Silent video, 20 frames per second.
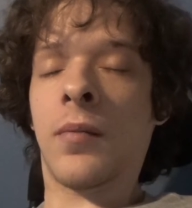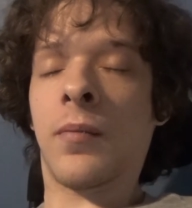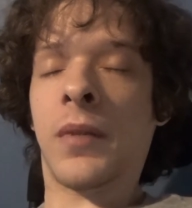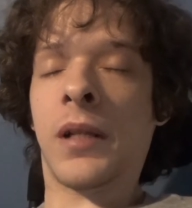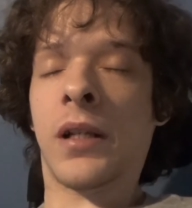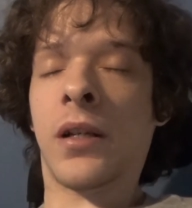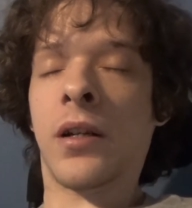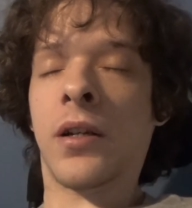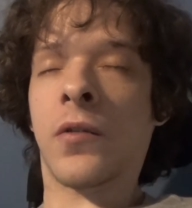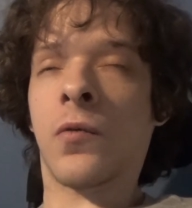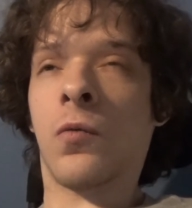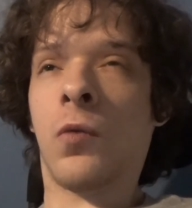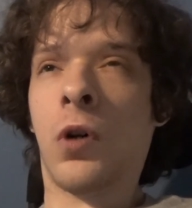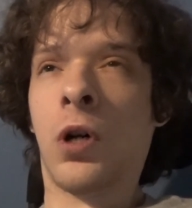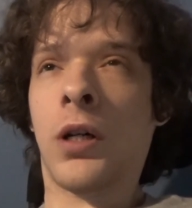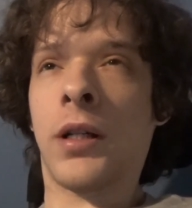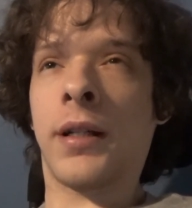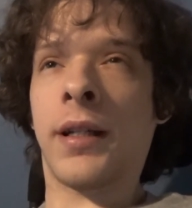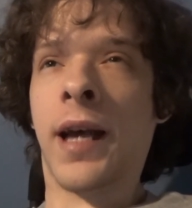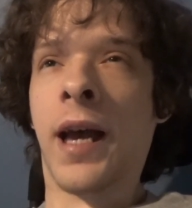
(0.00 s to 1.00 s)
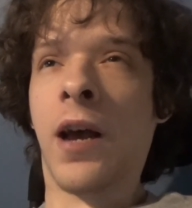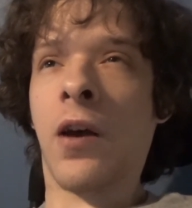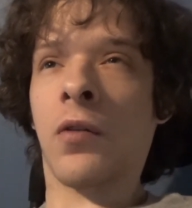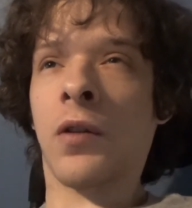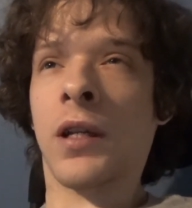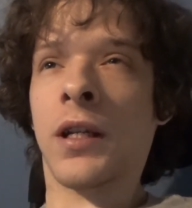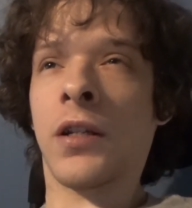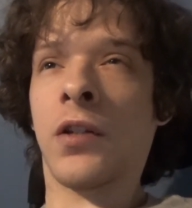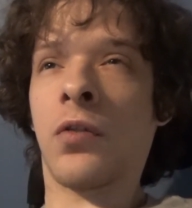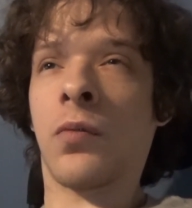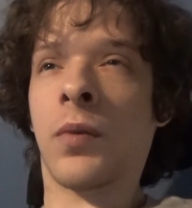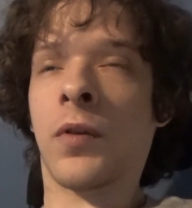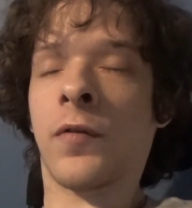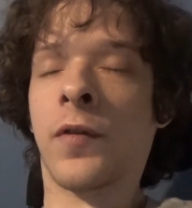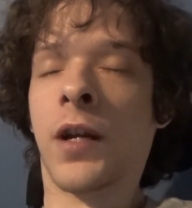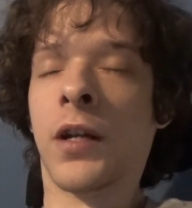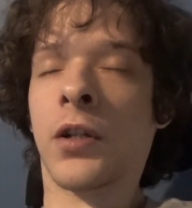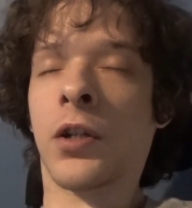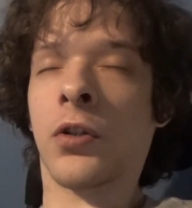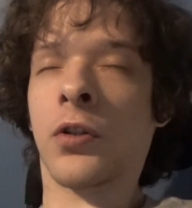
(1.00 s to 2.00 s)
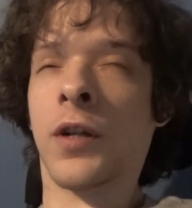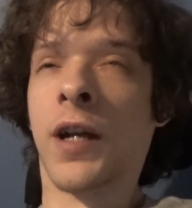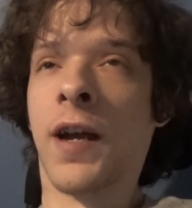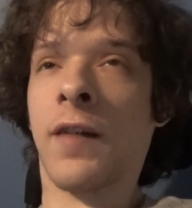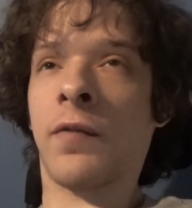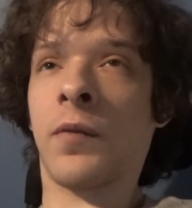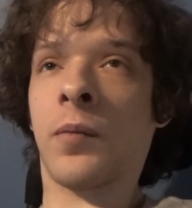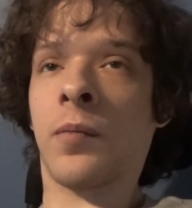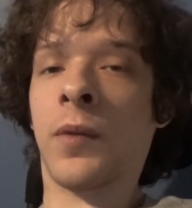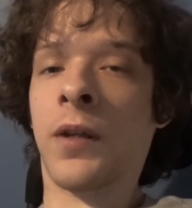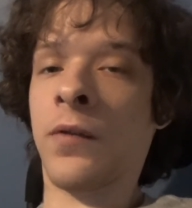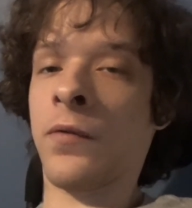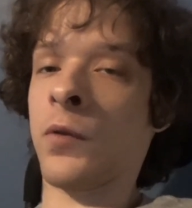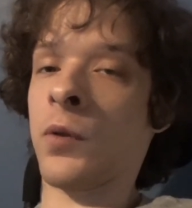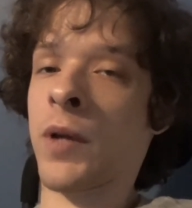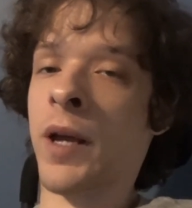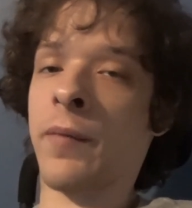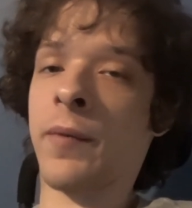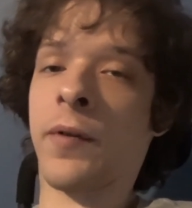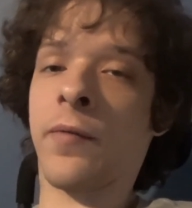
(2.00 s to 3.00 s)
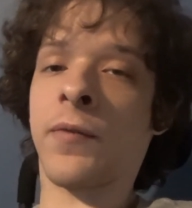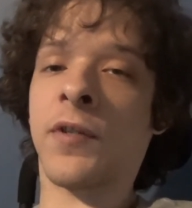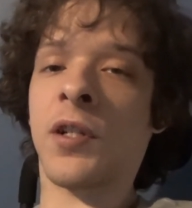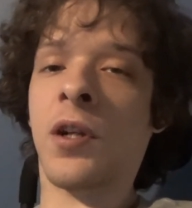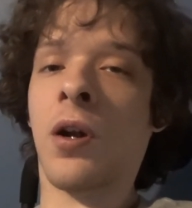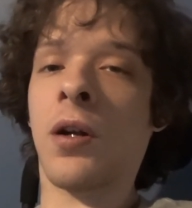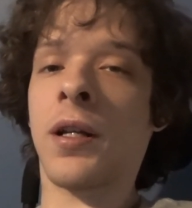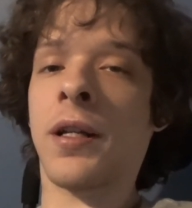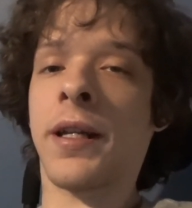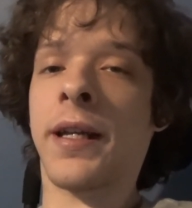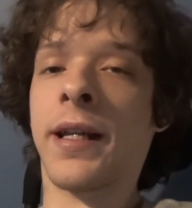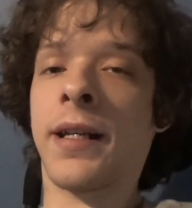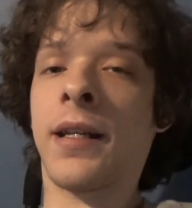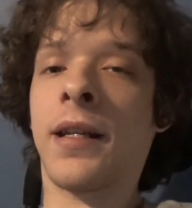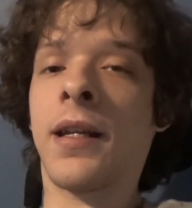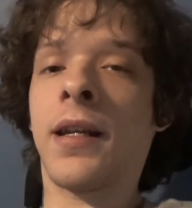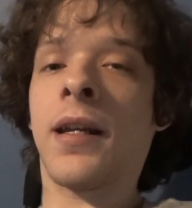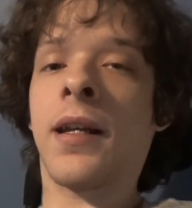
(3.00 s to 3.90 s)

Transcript: Because one, how can you perfect your craft if you haven't even started yet?